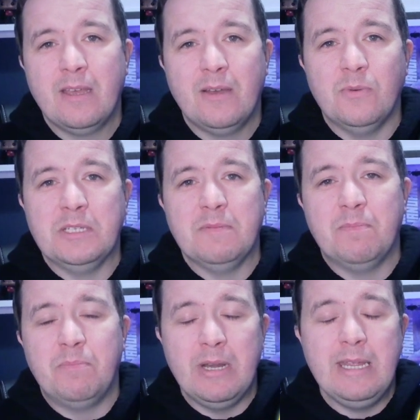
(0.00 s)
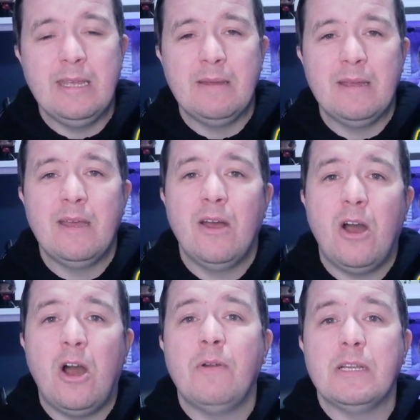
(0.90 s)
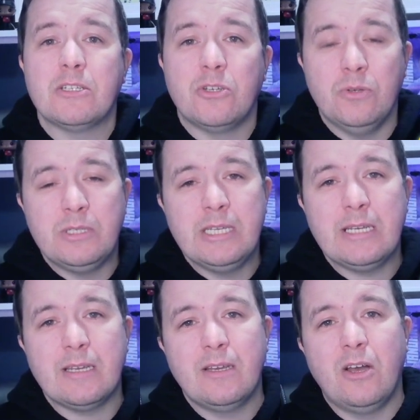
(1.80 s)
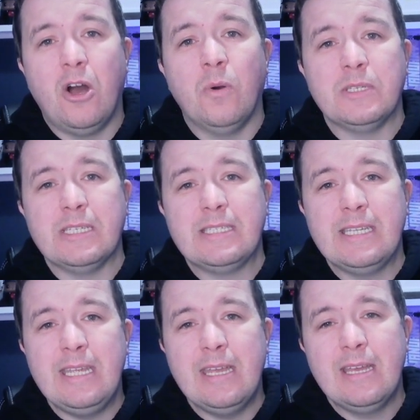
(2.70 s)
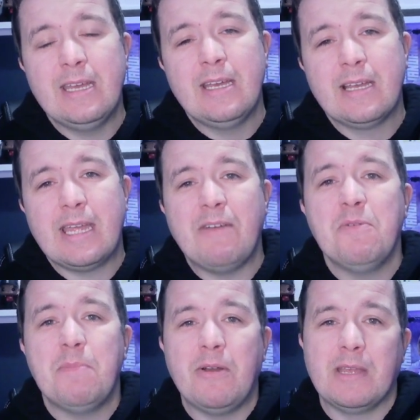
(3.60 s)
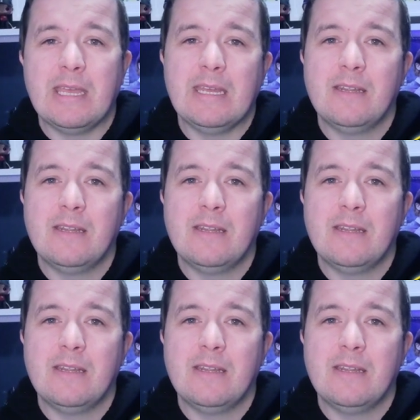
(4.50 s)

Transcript: Was it Bree, Oriš Kušić? Or was it C, Kevin Berigade?